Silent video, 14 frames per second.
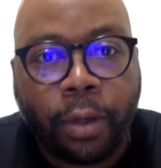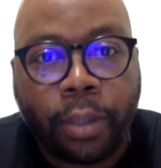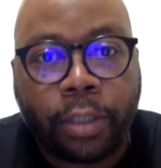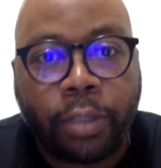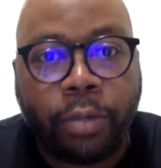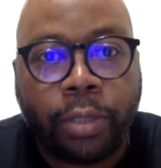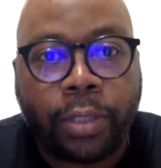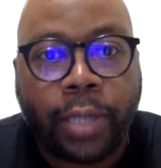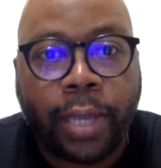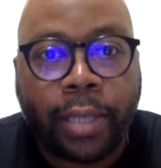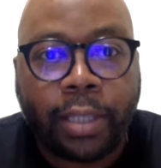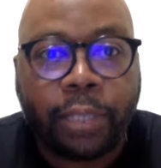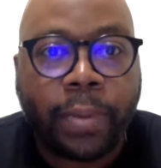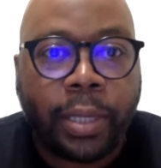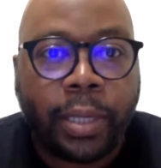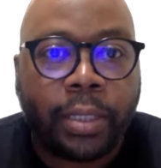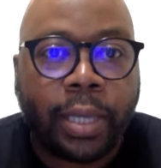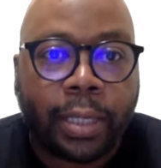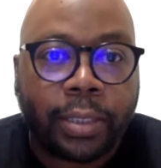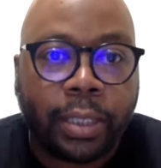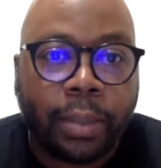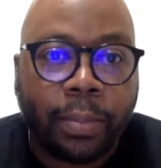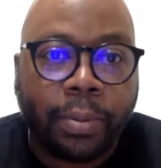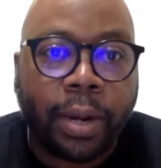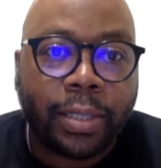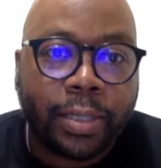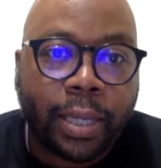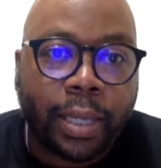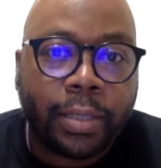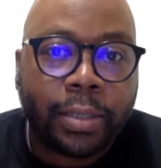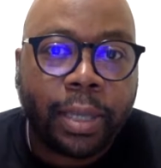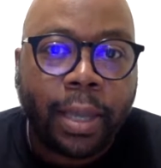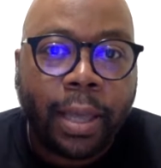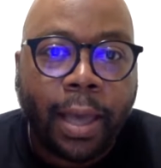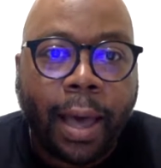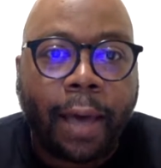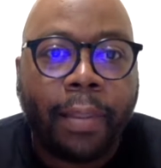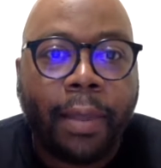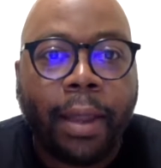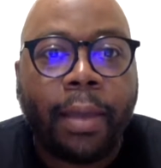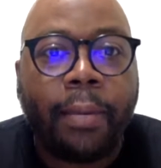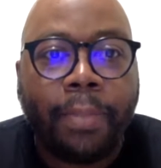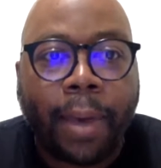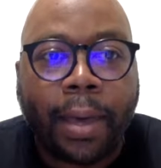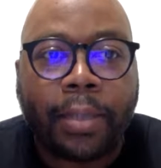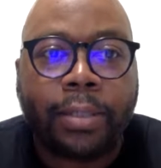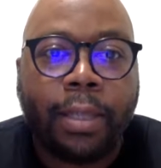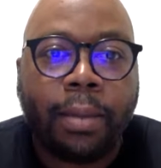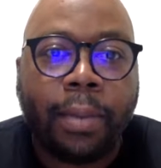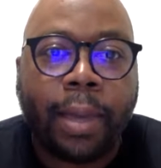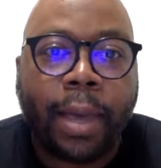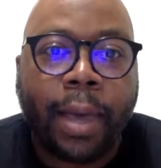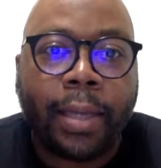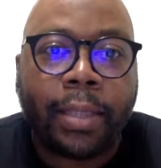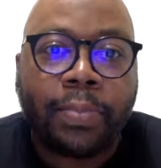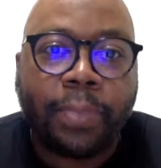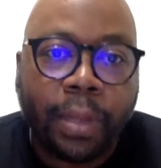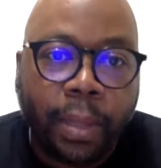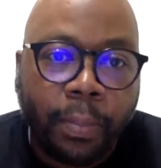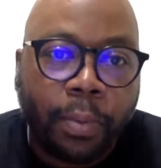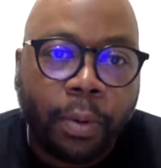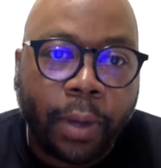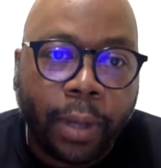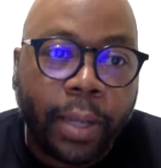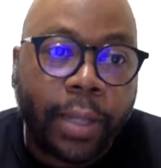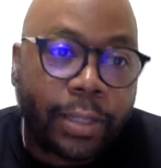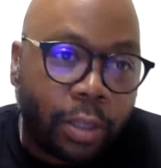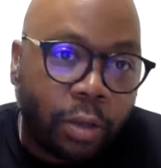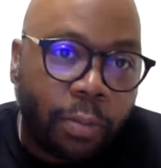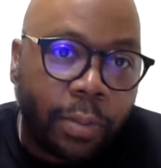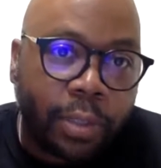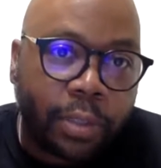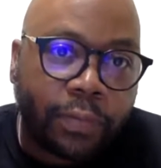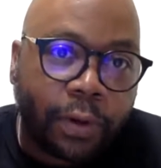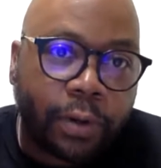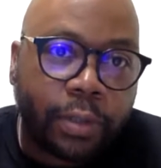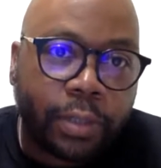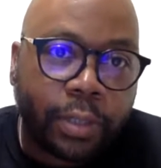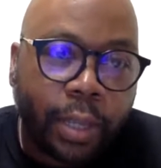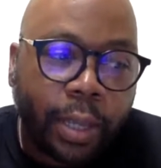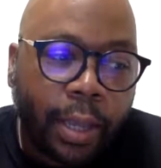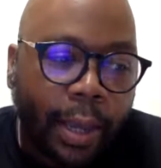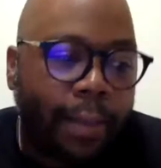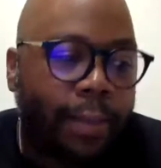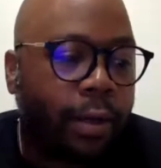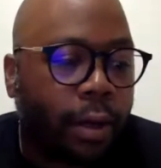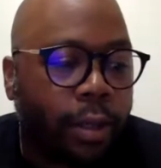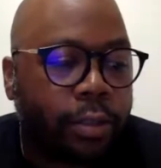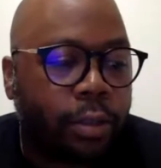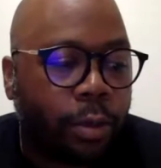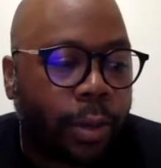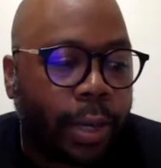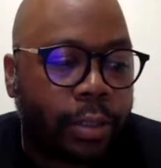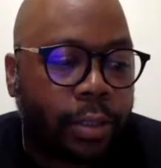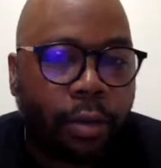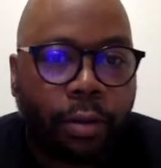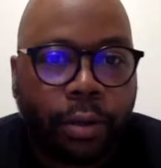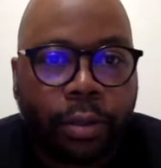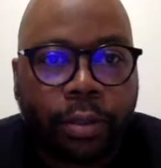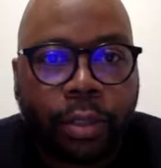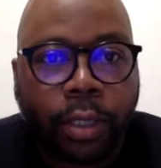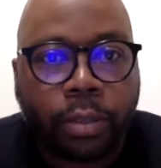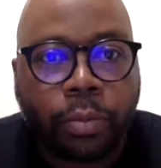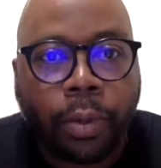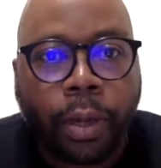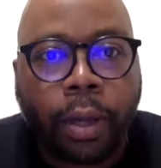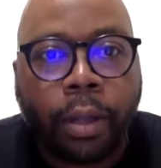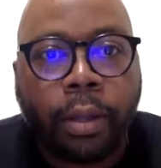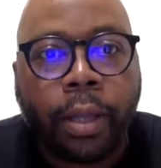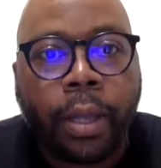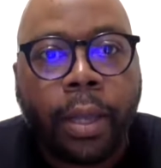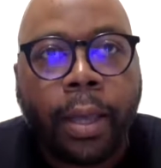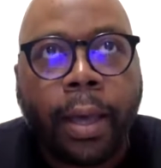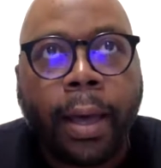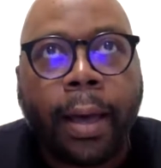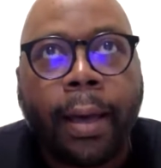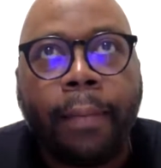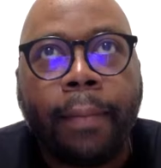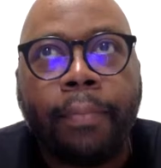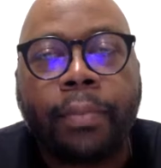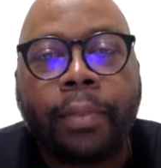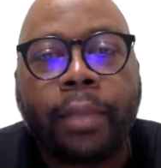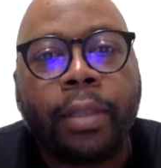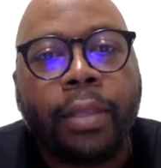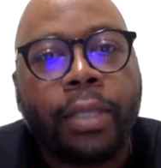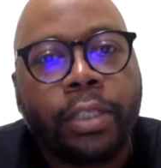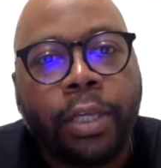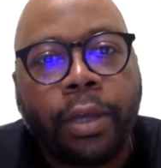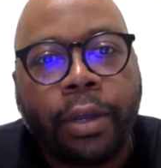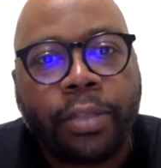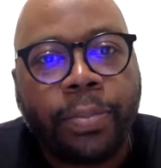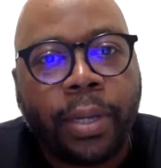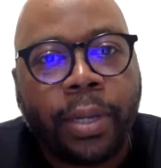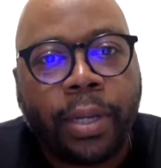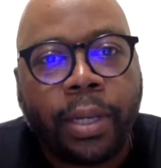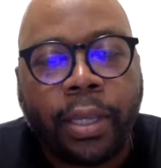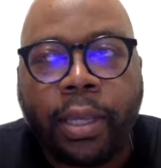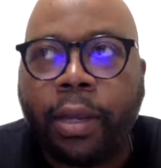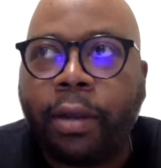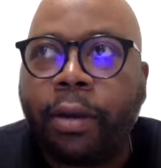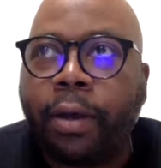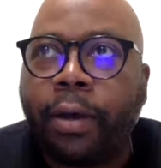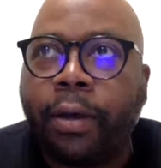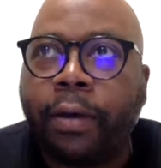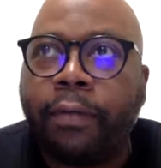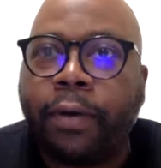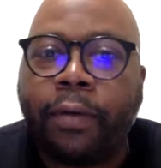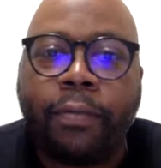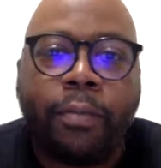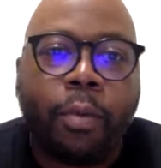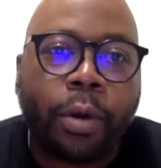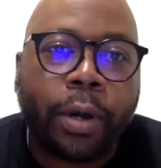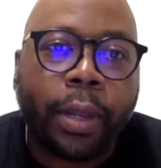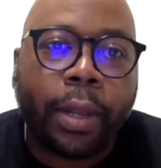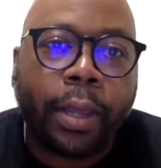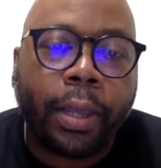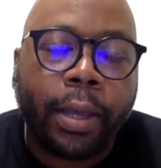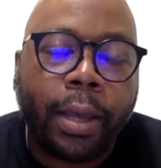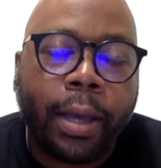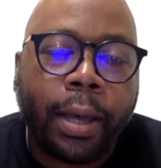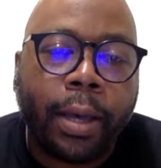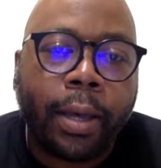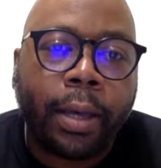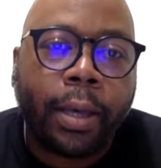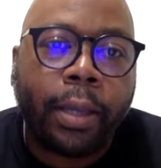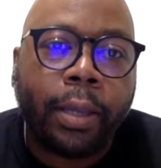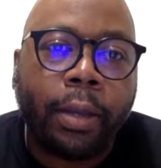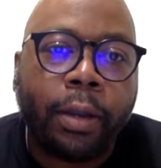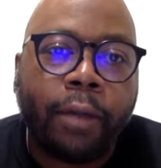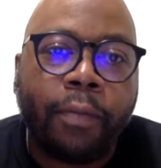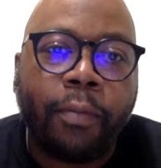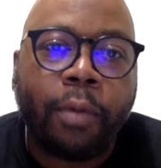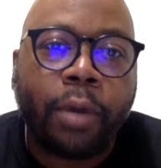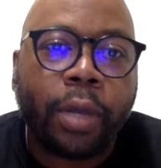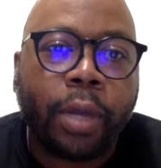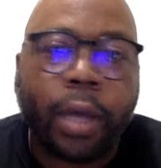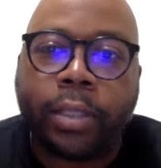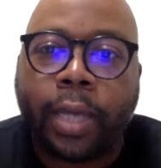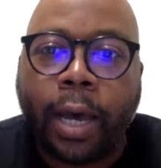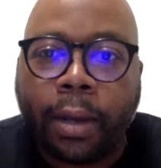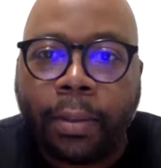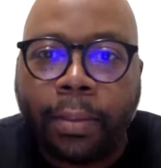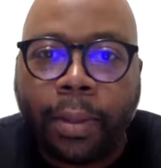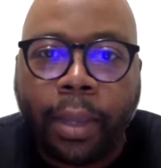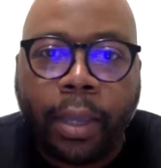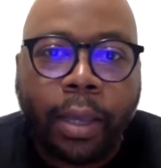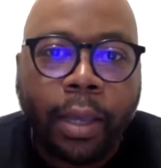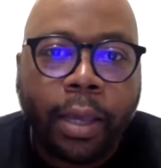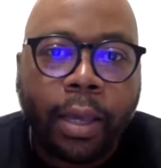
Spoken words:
students had the space to actually process how that impacts them as people and as humans first, and then also as learners as well. This year has been a year of mourning, a year of mourning autonomy,